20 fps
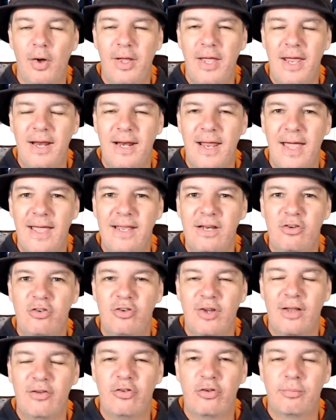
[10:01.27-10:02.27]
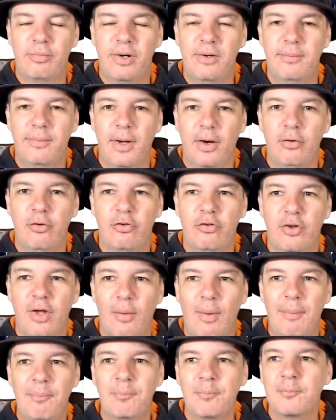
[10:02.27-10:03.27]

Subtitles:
in a jet sprint boat. So